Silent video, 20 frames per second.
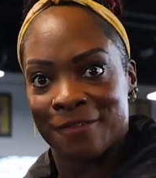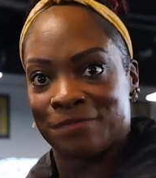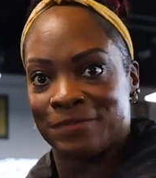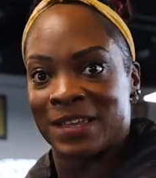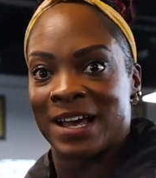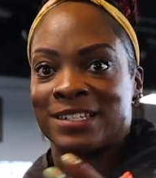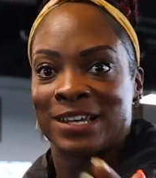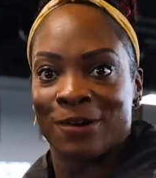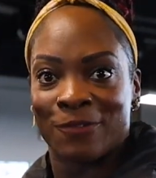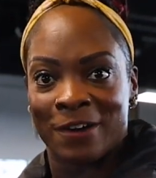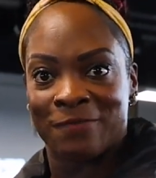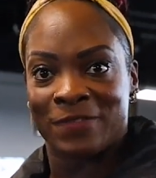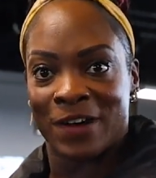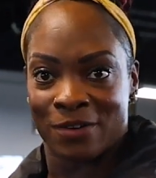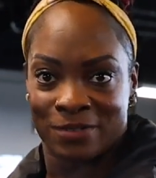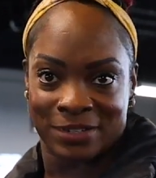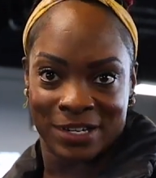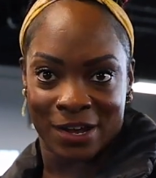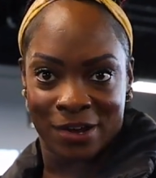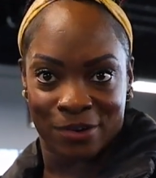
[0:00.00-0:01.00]
That's how I
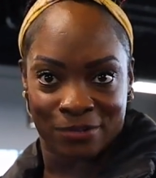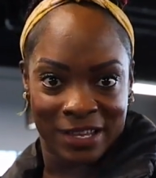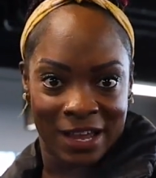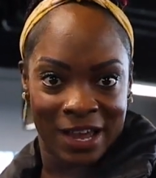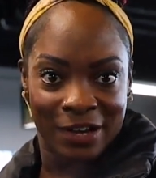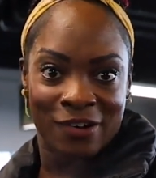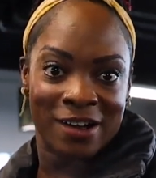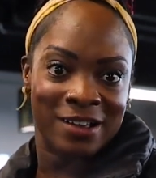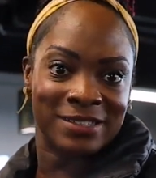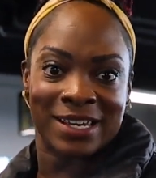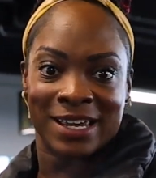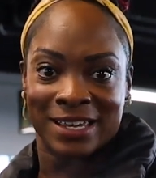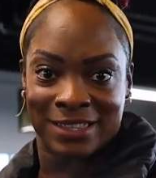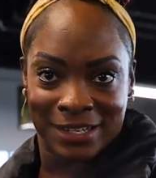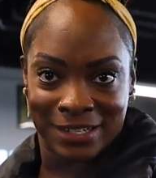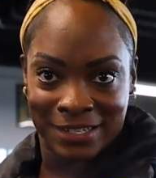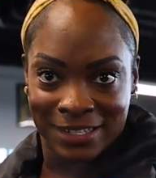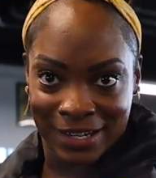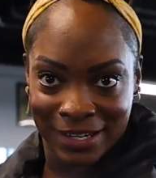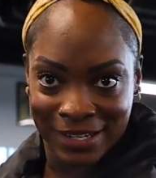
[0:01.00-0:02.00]
found out that I can't take
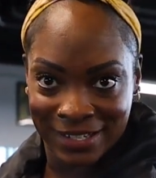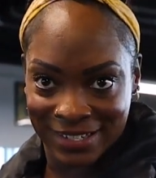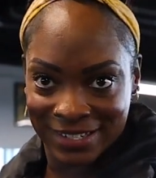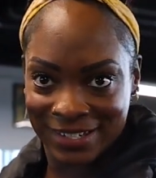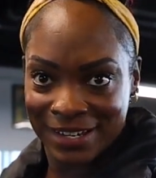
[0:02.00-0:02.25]
these things.